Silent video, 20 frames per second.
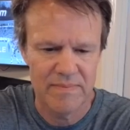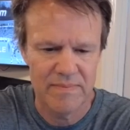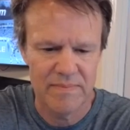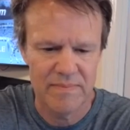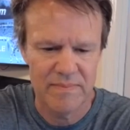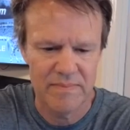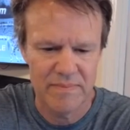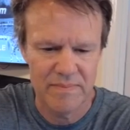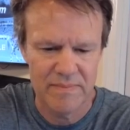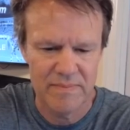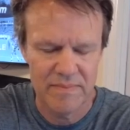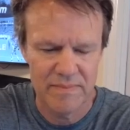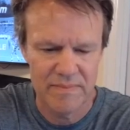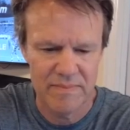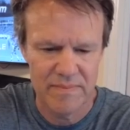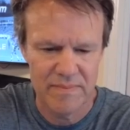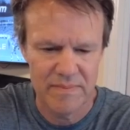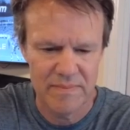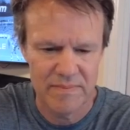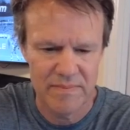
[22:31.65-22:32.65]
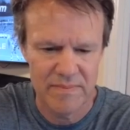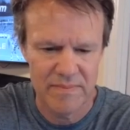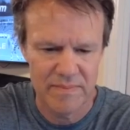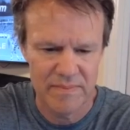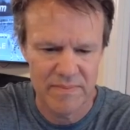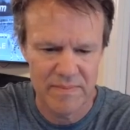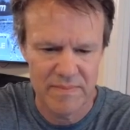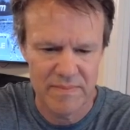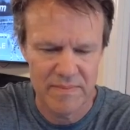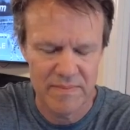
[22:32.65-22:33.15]

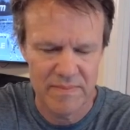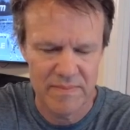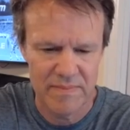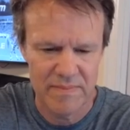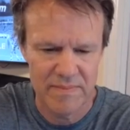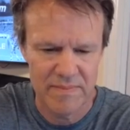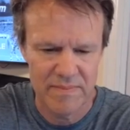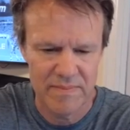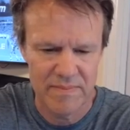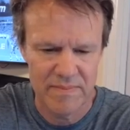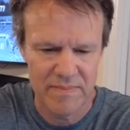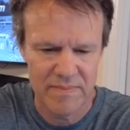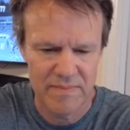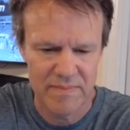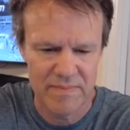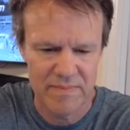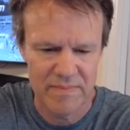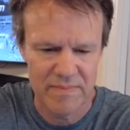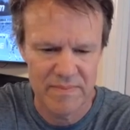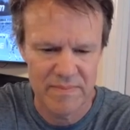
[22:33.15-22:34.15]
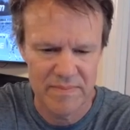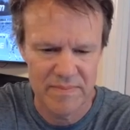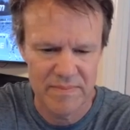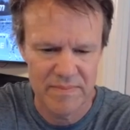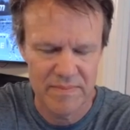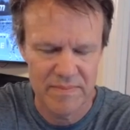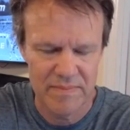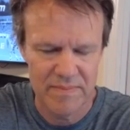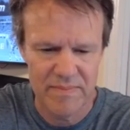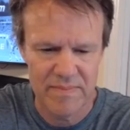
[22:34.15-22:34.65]

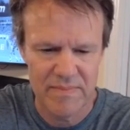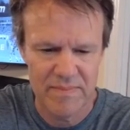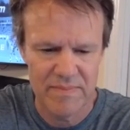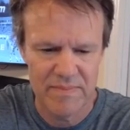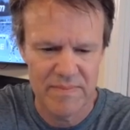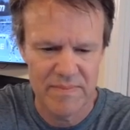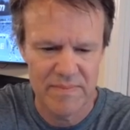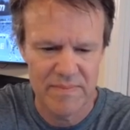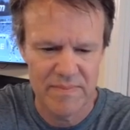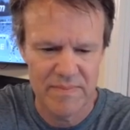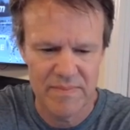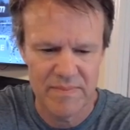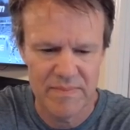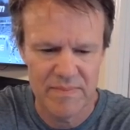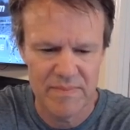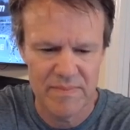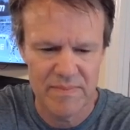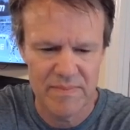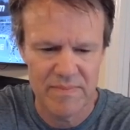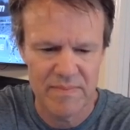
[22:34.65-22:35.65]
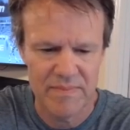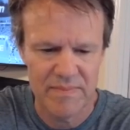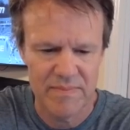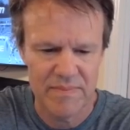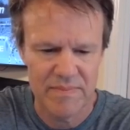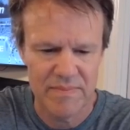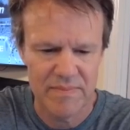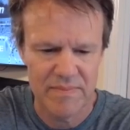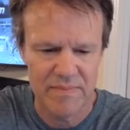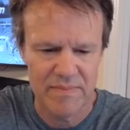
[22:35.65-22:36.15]

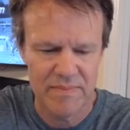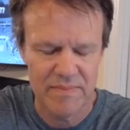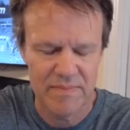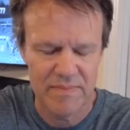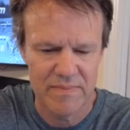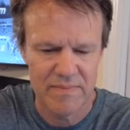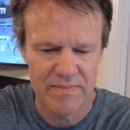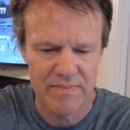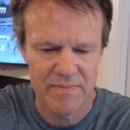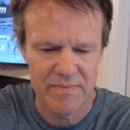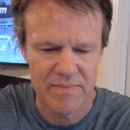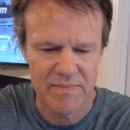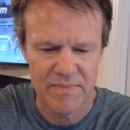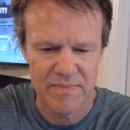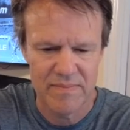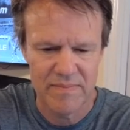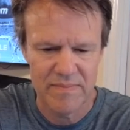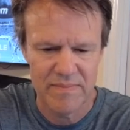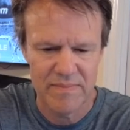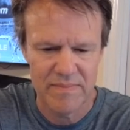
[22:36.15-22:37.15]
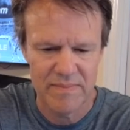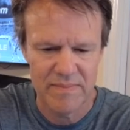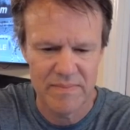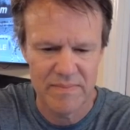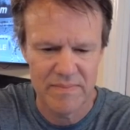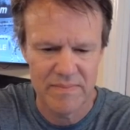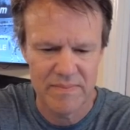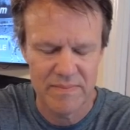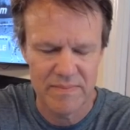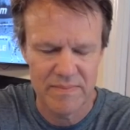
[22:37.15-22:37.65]

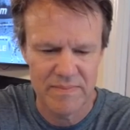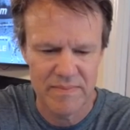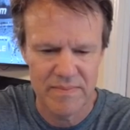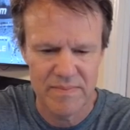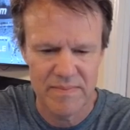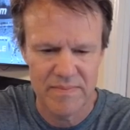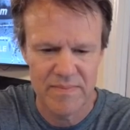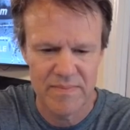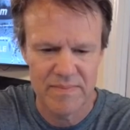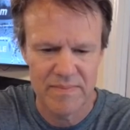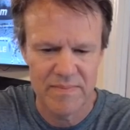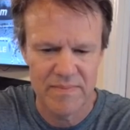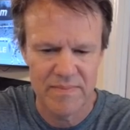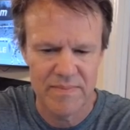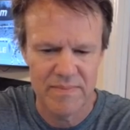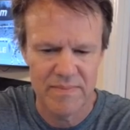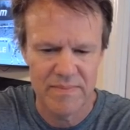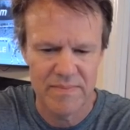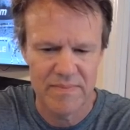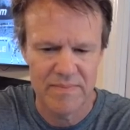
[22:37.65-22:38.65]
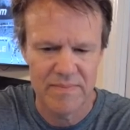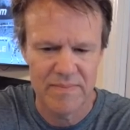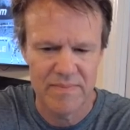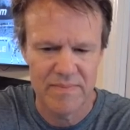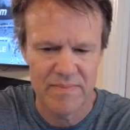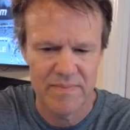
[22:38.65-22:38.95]
This person isn't speaking.